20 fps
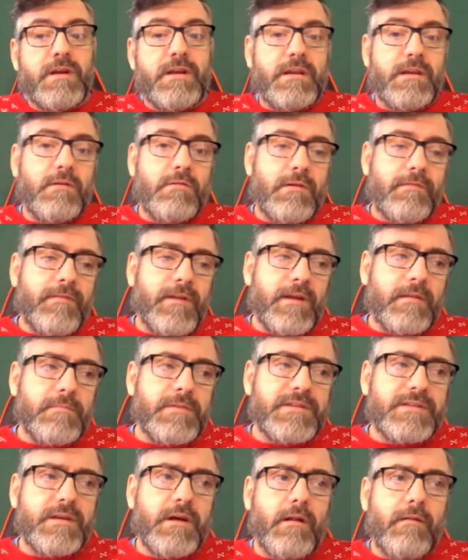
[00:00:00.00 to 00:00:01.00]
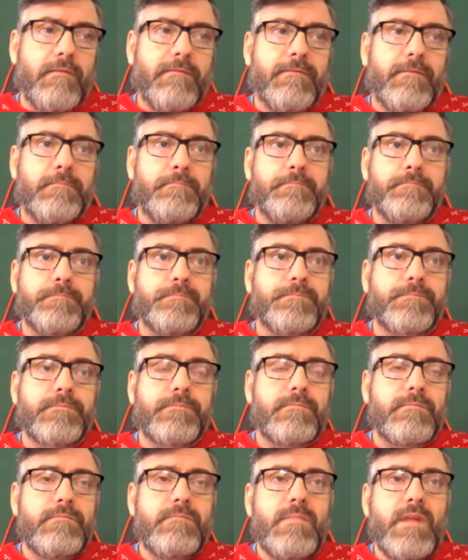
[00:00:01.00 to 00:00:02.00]
Now, if like myself,
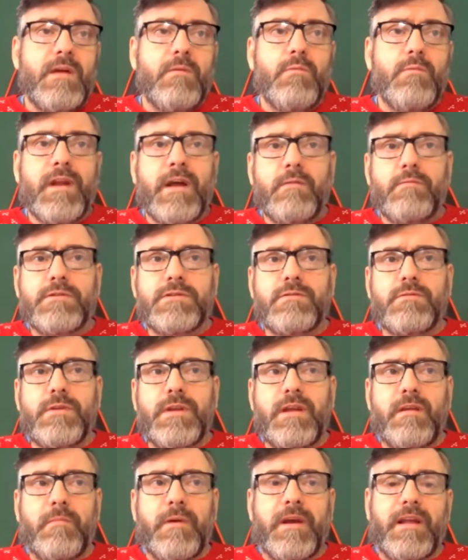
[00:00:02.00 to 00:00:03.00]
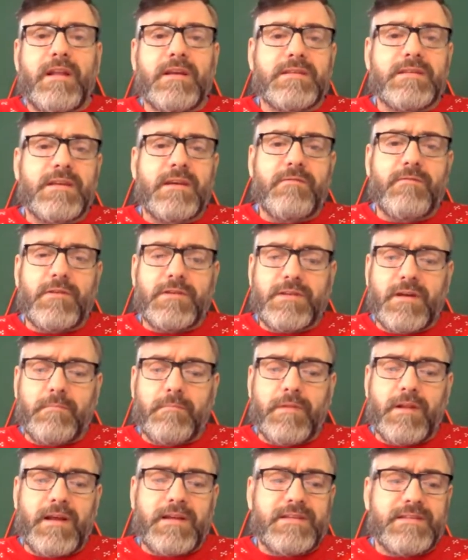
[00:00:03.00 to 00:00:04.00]
when I was doing eBay, let's say, for
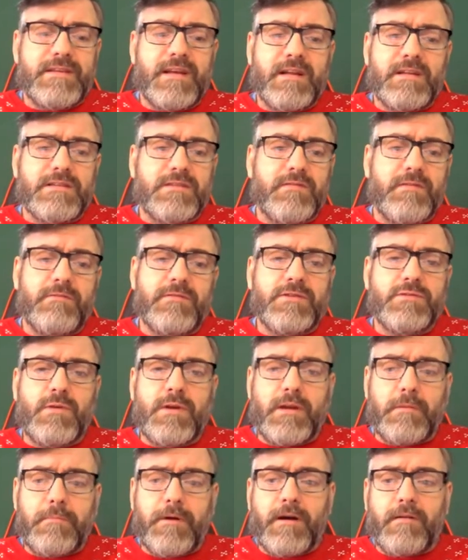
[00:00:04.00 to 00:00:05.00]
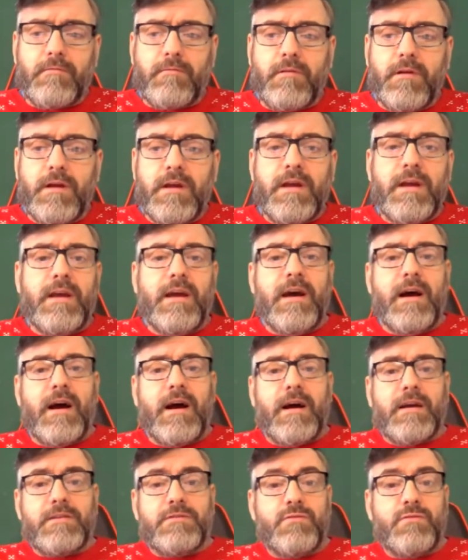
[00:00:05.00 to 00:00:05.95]
example, I'd sell something for £20. And to